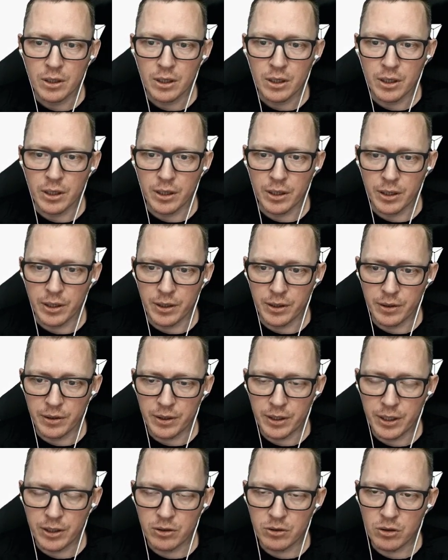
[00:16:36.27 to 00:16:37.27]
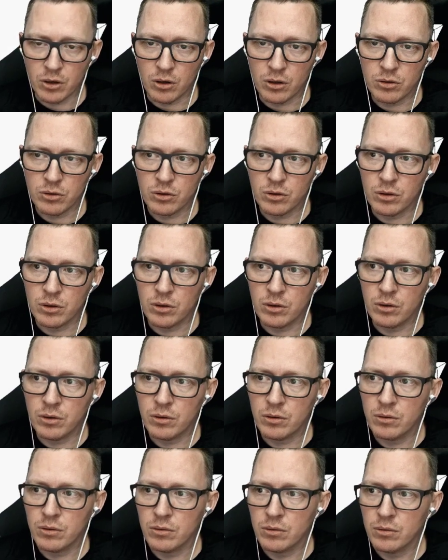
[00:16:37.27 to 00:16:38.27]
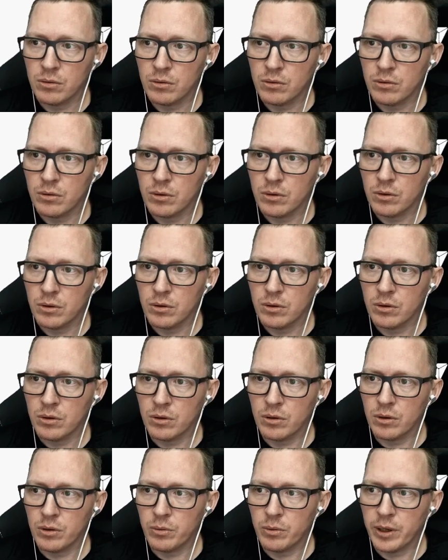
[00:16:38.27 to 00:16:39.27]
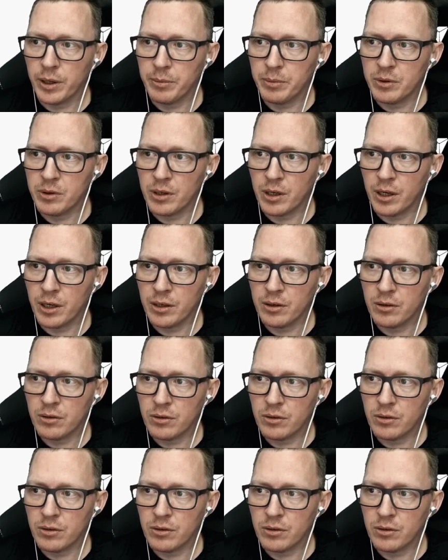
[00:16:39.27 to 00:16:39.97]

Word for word: Uh, here's also good website,